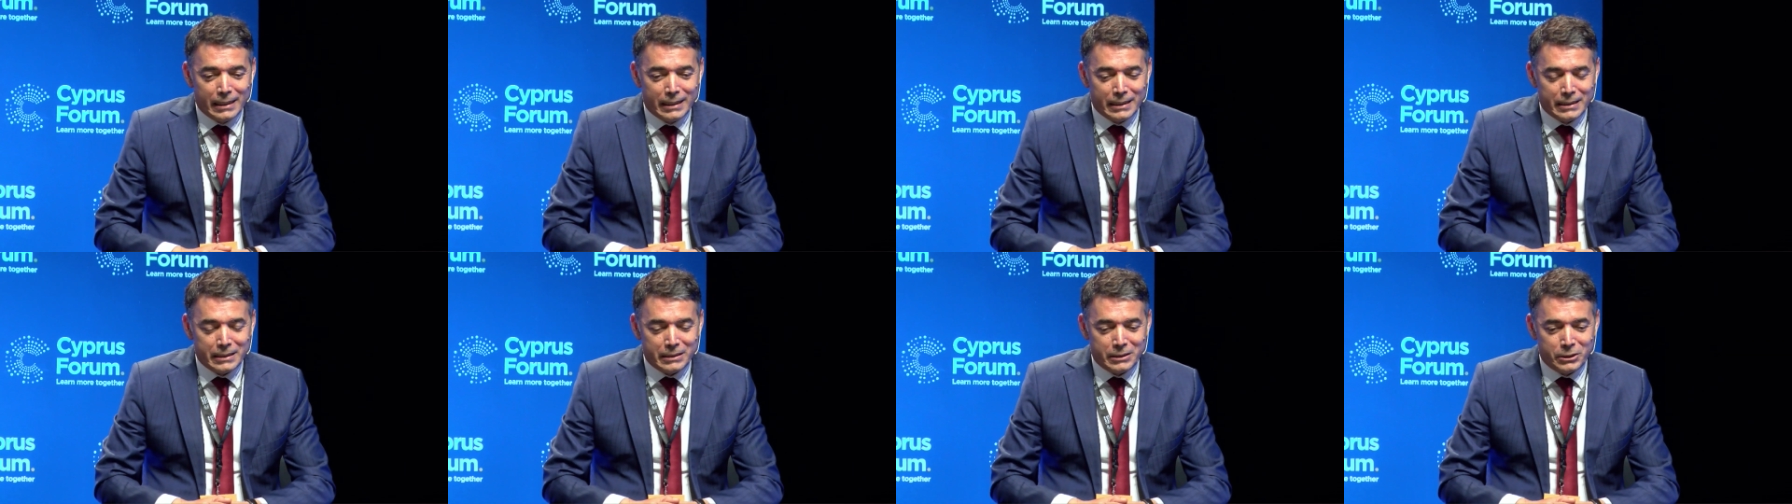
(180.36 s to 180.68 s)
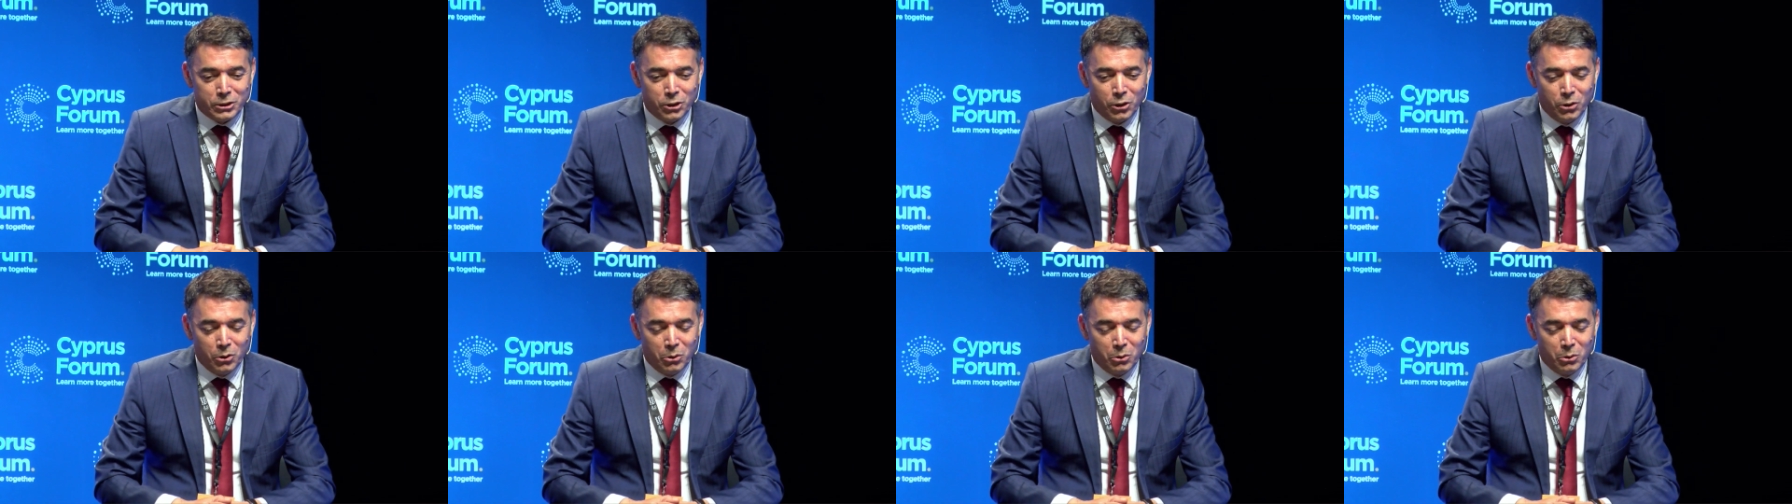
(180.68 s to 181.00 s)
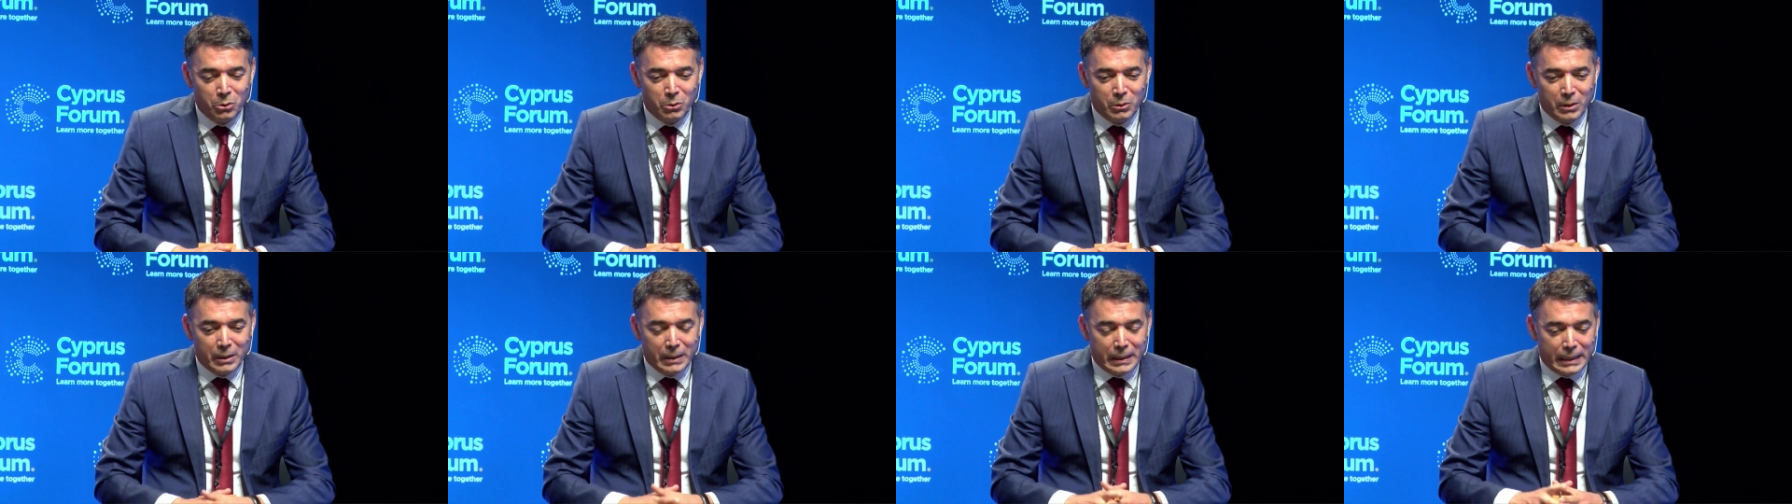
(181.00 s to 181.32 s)

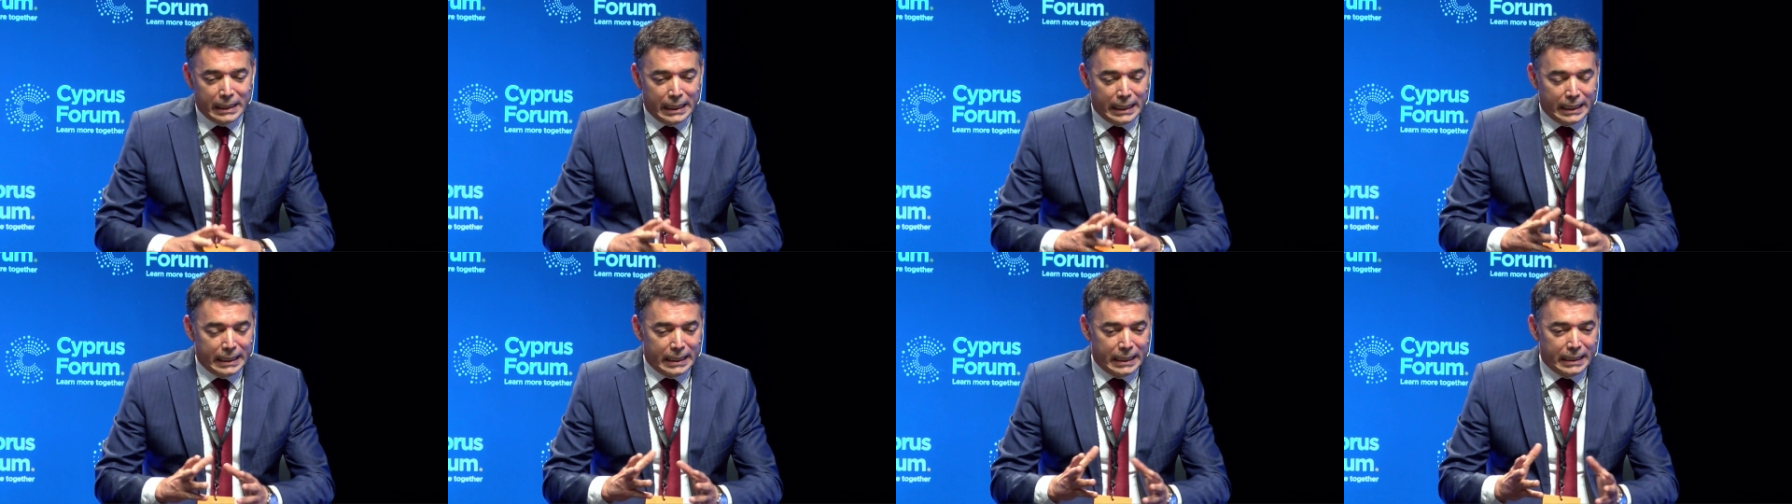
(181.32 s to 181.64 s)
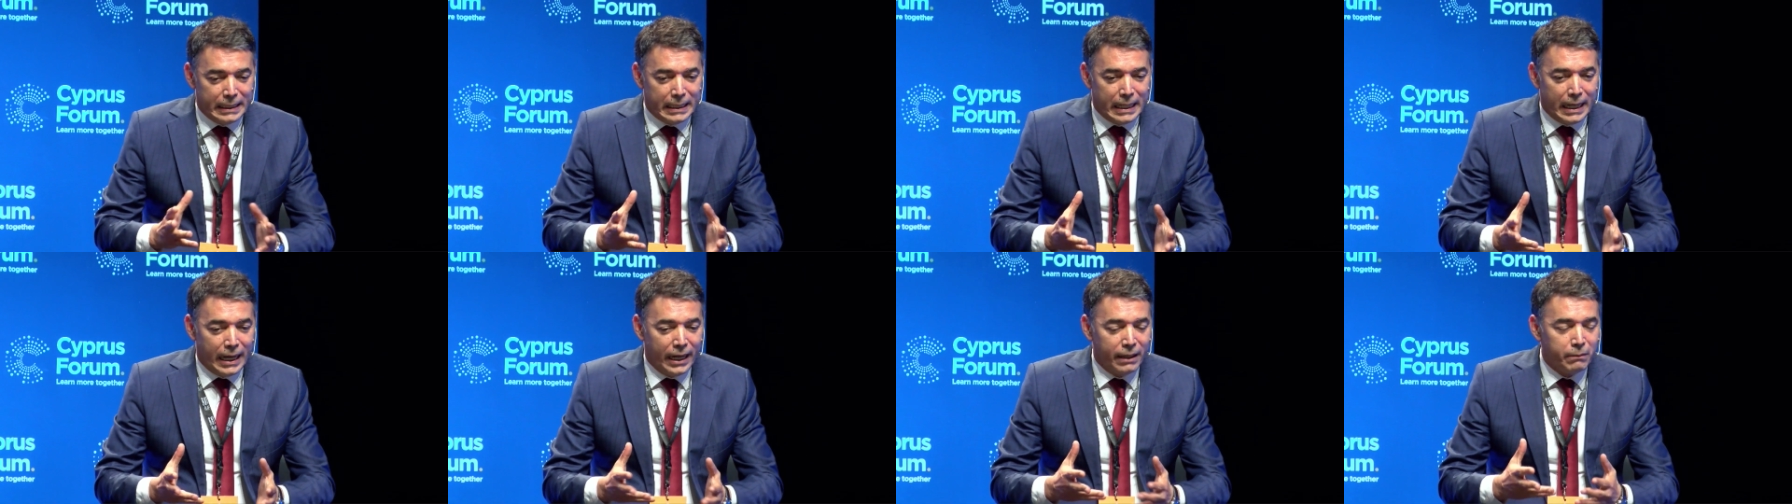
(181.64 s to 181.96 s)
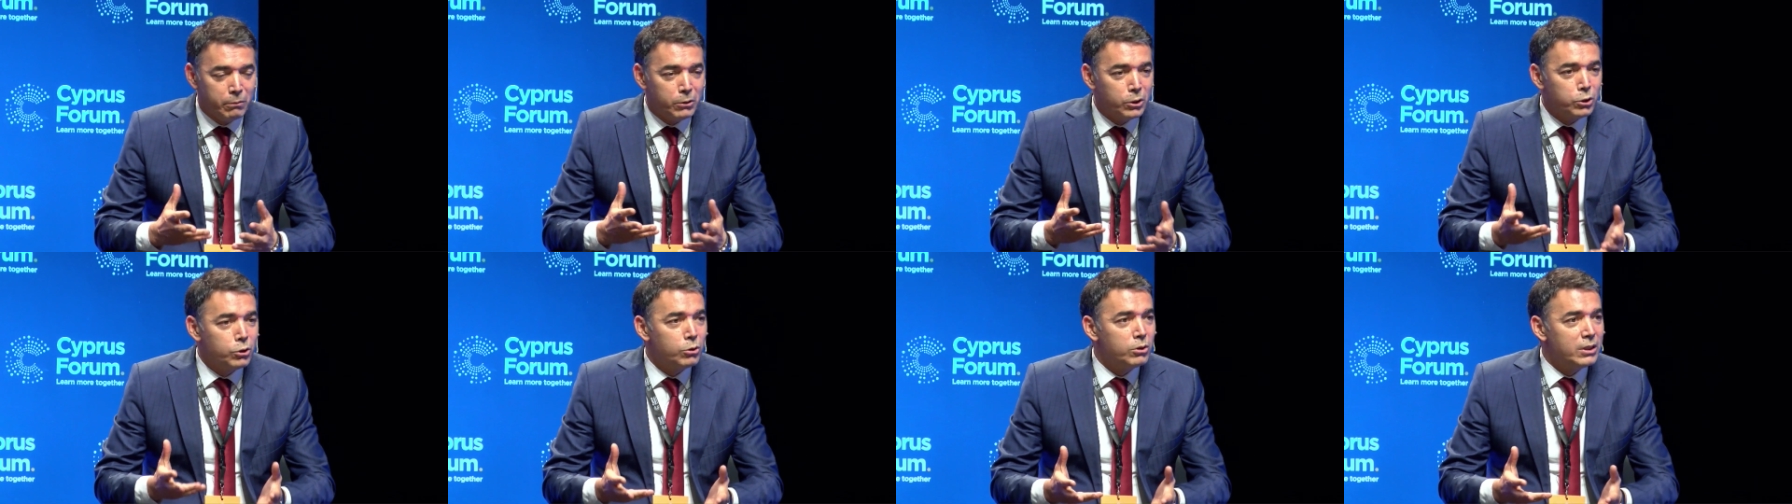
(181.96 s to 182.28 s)
So I
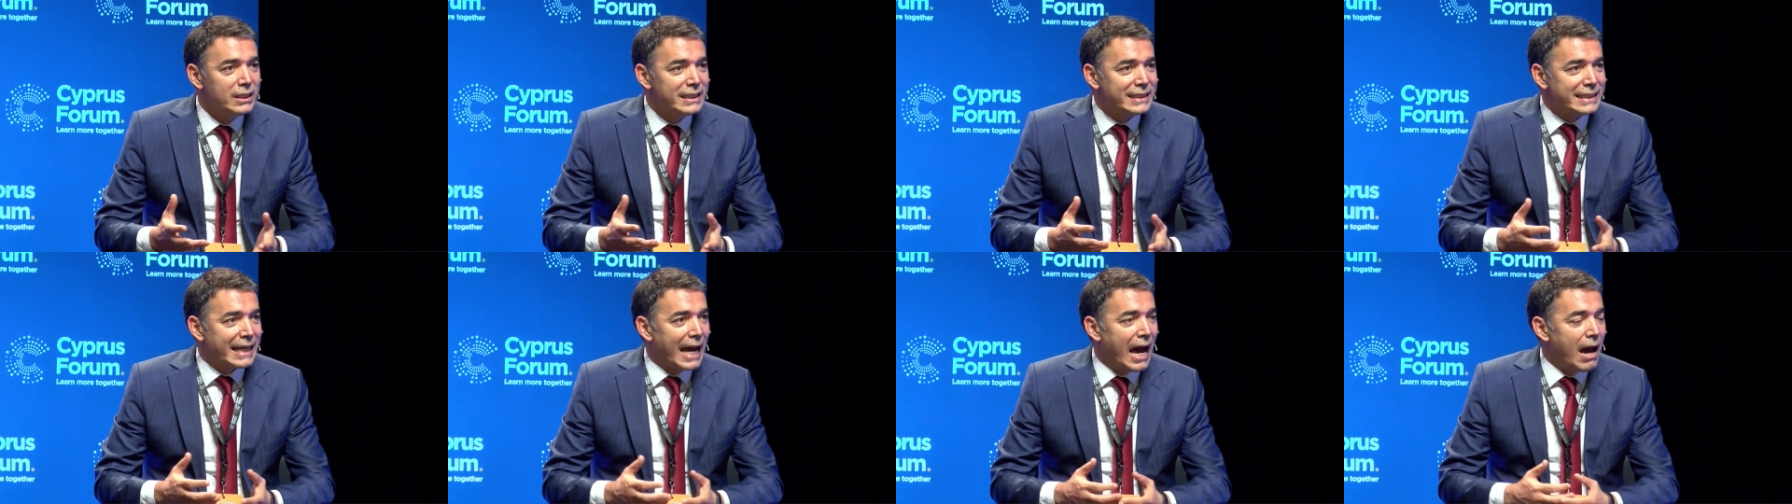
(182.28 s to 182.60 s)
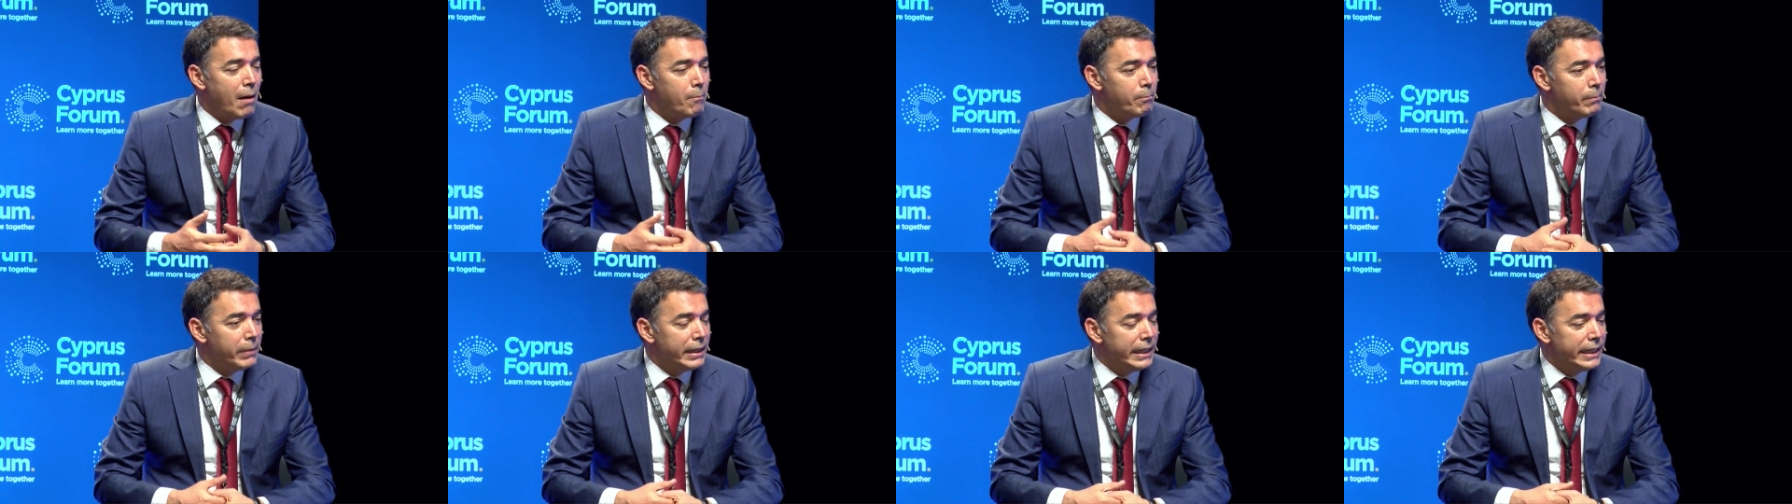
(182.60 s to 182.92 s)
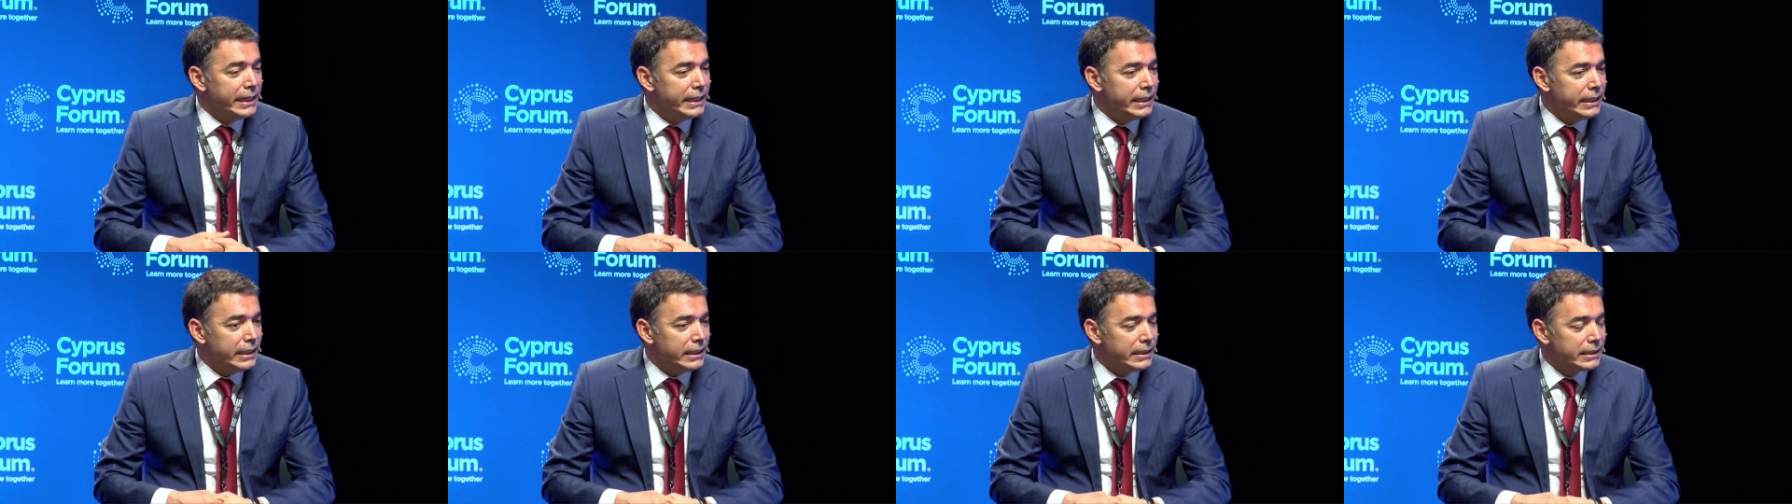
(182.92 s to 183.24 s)
will do this
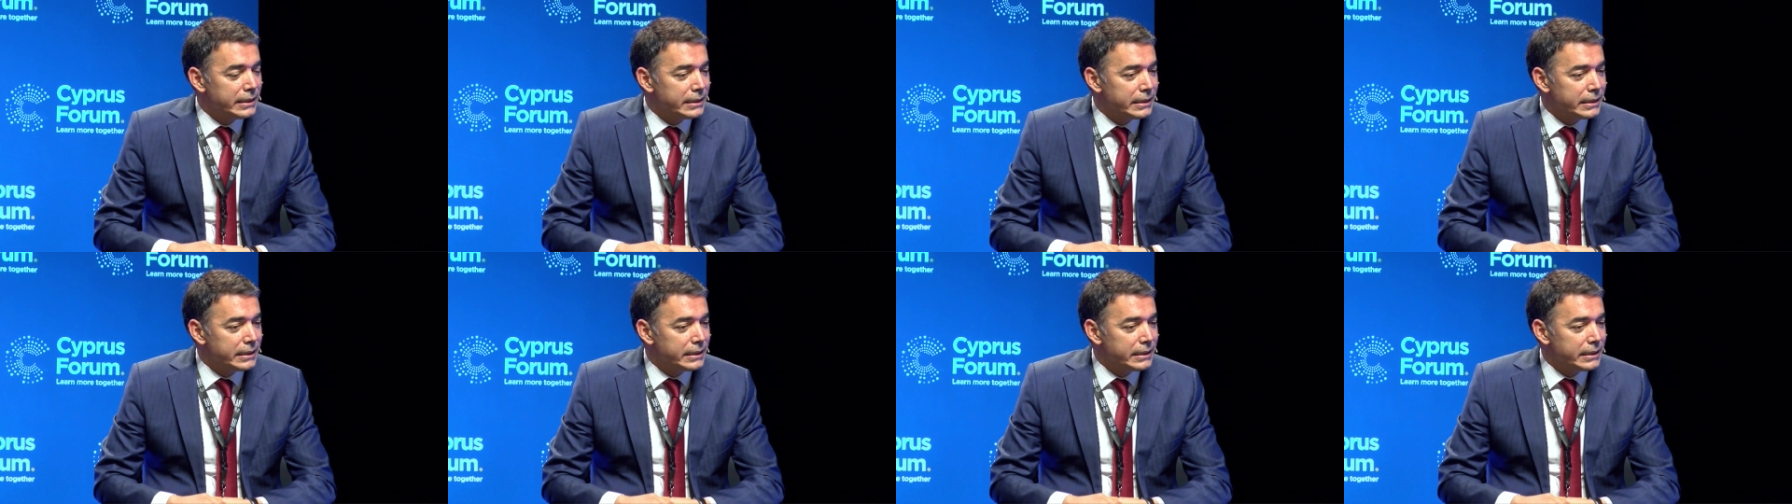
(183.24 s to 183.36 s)
humbly.